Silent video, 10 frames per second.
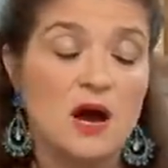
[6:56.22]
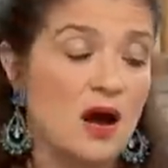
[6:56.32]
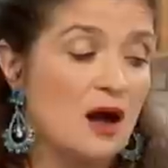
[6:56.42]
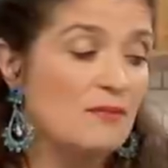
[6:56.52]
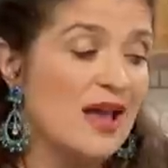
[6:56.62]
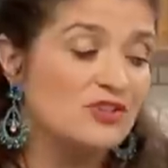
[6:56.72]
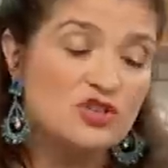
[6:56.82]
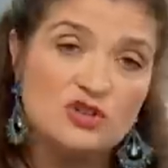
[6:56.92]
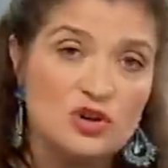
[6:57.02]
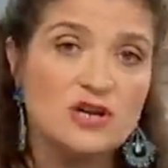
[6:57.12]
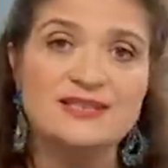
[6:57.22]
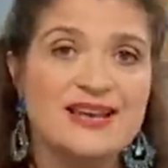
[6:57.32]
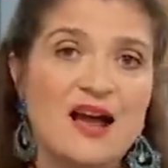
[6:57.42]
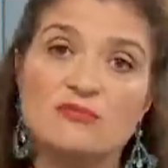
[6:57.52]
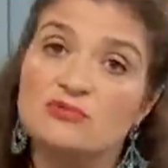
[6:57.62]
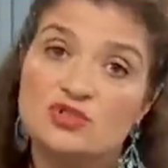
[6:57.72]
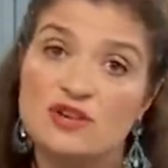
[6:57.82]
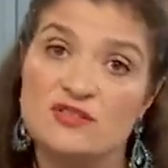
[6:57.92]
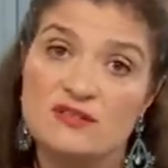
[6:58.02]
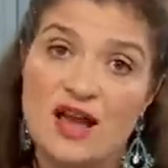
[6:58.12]
and just cook it down
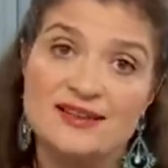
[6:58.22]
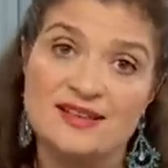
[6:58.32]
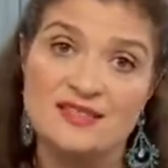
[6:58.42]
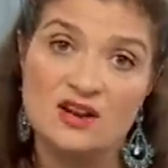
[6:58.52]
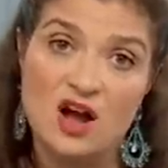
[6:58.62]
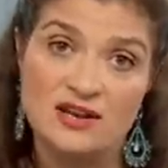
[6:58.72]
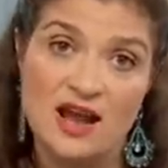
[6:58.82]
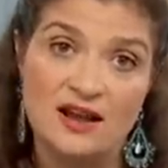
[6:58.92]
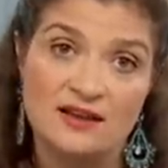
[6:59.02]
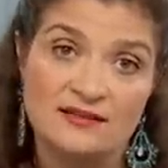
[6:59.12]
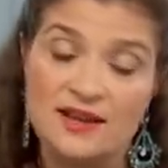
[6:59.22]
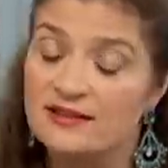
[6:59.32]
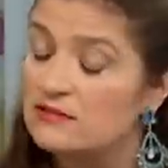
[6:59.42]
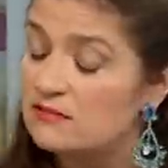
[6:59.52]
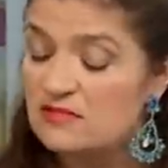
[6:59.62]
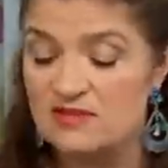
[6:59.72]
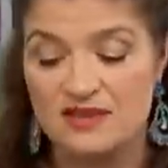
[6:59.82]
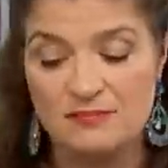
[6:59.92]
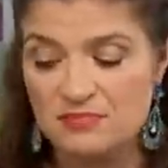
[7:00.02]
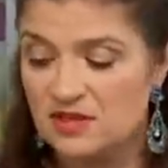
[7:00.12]
just as I did the cognac and
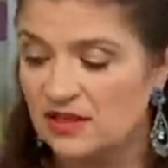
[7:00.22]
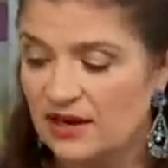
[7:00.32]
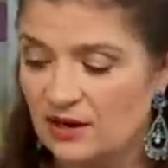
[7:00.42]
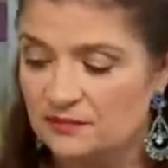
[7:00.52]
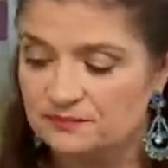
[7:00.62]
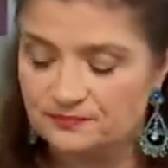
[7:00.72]
skip the liquor.